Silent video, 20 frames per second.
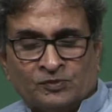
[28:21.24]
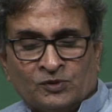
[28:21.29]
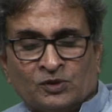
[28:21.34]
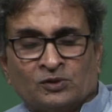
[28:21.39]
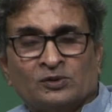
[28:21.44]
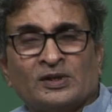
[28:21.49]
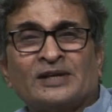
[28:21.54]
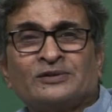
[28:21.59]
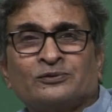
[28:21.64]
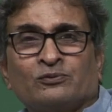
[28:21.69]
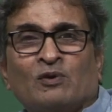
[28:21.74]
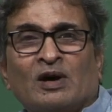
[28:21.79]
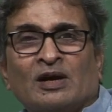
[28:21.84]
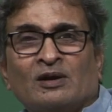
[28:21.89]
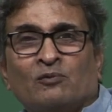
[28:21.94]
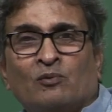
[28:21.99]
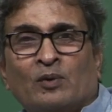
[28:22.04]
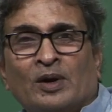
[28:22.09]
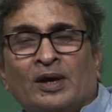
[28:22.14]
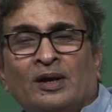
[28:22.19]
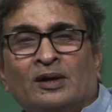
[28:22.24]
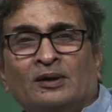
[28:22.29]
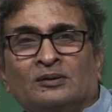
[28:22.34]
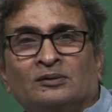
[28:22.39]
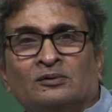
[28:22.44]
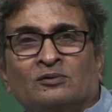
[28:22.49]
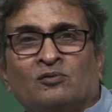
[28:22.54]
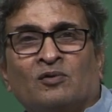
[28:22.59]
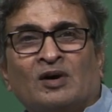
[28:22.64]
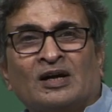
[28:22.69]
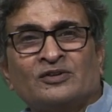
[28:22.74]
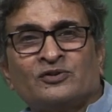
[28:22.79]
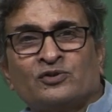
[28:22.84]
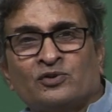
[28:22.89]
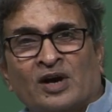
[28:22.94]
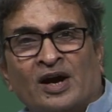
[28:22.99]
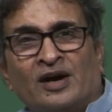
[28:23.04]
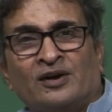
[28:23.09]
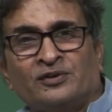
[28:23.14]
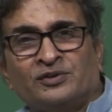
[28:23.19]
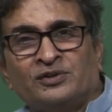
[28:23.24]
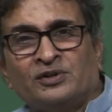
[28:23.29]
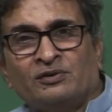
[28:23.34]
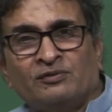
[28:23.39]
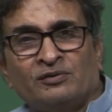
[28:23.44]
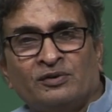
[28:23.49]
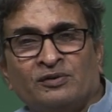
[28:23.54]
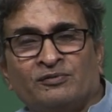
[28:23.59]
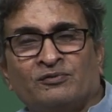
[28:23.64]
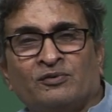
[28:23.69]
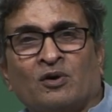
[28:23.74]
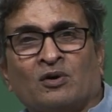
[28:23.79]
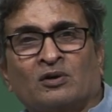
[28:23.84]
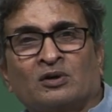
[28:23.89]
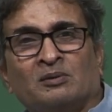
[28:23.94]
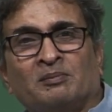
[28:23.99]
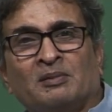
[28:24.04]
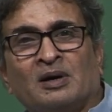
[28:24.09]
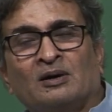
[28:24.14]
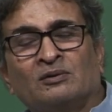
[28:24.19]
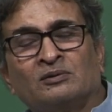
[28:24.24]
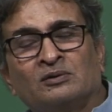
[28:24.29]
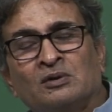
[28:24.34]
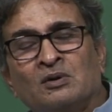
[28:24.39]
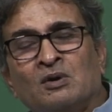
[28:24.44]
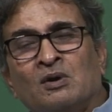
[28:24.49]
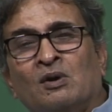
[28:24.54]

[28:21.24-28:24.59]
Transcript: So, that is one way, one strategy we have talked about